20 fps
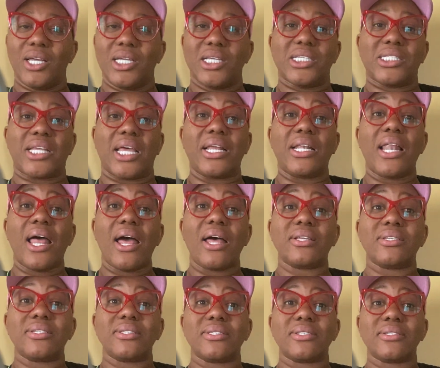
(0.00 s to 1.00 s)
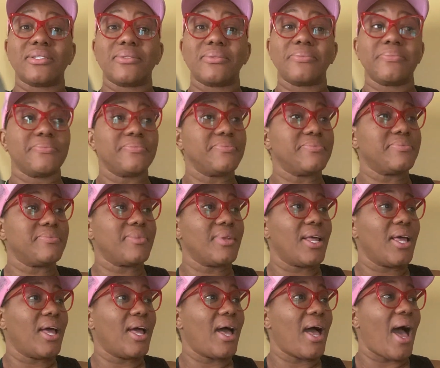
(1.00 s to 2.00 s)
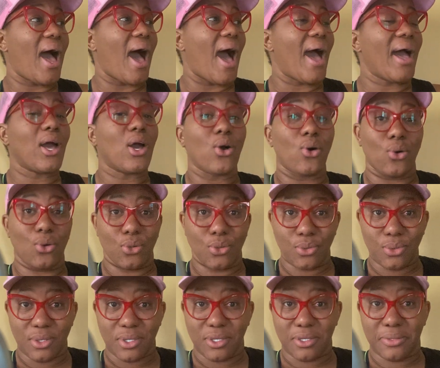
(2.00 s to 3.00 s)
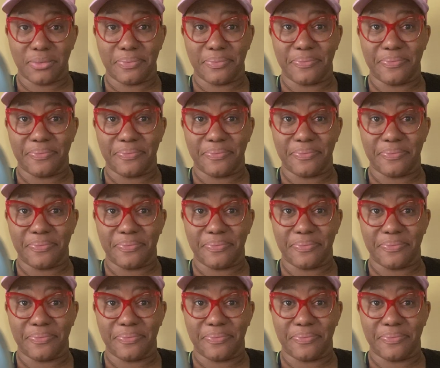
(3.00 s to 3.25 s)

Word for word: Say less. I goes